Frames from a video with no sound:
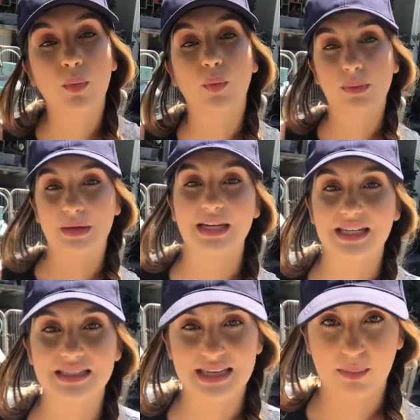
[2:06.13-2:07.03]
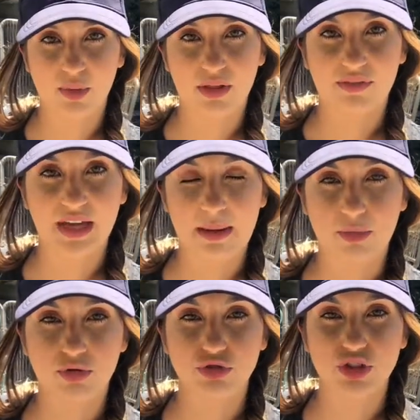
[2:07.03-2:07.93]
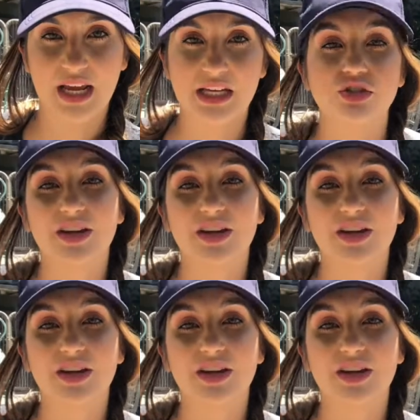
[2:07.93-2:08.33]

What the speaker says: would be an example of a chemical change.